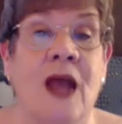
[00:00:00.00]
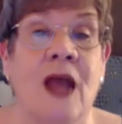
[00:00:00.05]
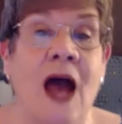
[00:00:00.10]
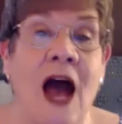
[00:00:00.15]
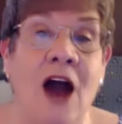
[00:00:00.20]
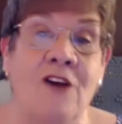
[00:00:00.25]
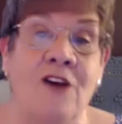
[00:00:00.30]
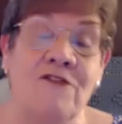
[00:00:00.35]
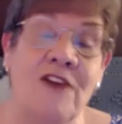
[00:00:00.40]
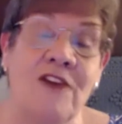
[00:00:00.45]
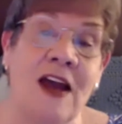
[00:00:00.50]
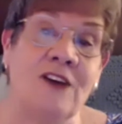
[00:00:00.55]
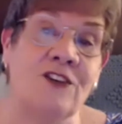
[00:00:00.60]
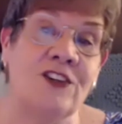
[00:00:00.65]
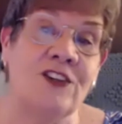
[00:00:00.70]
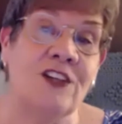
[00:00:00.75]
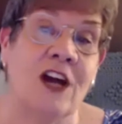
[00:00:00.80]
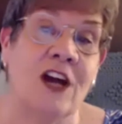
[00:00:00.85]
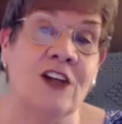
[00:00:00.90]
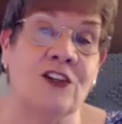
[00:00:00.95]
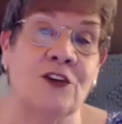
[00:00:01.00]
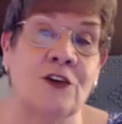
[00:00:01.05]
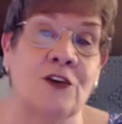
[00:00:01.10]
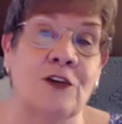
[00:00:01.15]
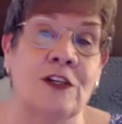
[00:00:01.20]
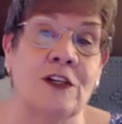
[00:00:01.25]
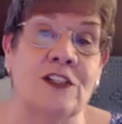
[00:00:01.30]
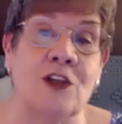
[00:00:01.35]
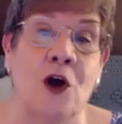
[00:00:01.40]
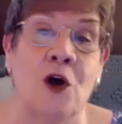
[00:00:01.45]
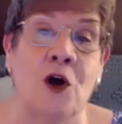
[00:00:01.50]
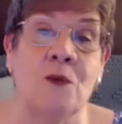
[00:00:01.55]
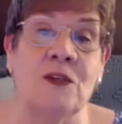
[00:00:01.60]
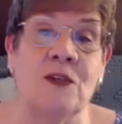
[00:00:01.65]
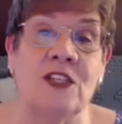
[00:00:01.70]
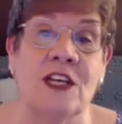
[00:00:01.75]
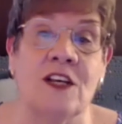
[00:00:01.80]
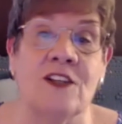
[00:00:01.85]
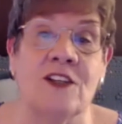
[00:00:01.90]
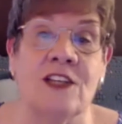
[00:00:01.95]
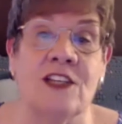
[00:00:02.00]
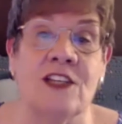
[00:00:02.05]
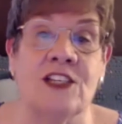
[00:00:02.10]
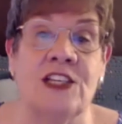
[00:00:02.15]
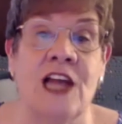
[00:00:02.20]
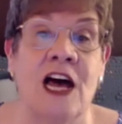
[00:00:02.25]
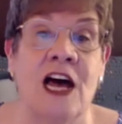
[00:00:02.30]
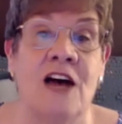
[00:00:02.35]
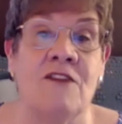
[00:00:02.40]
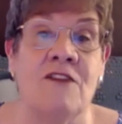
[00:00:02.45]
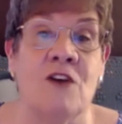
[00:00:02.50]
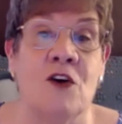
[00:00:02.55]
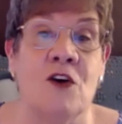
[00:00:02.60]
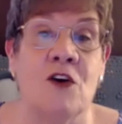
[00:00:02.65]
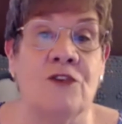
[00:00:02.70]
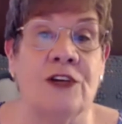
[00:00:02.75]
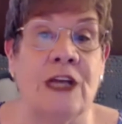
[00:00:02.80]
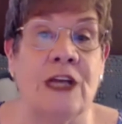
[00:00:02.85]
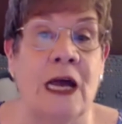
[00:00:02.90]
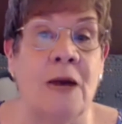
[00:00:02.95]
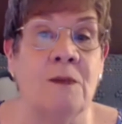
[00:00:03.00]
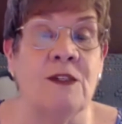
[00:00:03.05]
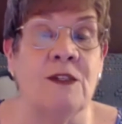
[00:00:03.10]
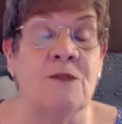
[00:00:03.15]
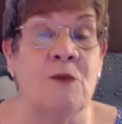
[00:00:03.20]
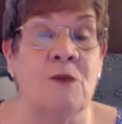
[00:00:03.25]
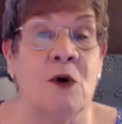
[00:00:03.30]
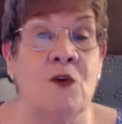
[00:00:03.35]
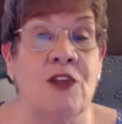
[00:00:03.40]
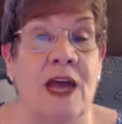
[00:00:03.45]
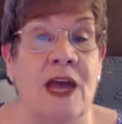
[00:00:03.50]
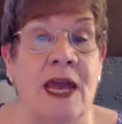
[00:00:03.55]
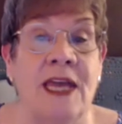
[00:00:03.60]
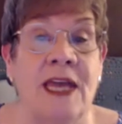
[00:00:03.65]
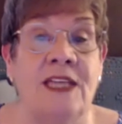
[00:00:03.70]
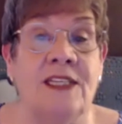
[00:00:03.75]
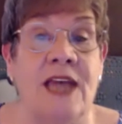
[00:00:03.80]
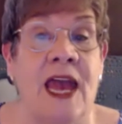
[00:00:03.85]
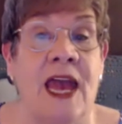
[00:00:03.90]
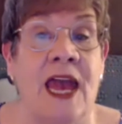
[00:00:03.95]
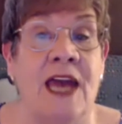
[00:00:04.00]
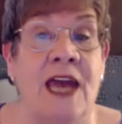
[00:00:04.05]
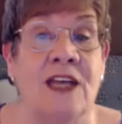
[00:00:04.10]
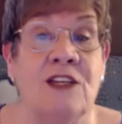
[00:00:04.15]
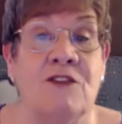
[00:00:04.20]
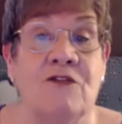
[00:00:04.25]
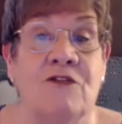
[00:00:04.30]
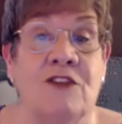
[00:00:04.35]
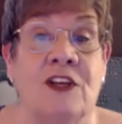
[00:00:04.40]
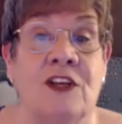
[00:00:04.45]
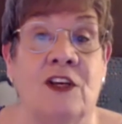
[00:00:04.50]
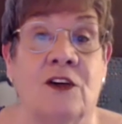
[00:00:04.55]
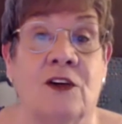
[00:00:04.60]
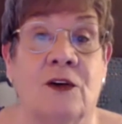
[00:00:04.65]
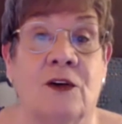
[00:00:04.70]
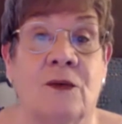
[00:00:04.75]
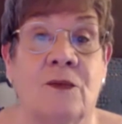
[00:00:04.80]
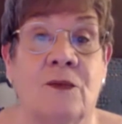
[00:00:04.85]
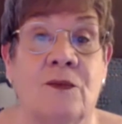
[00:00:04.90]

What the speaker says: Our founder, Dr. Ernest Holmes, tells us love overcomes both hate and fear.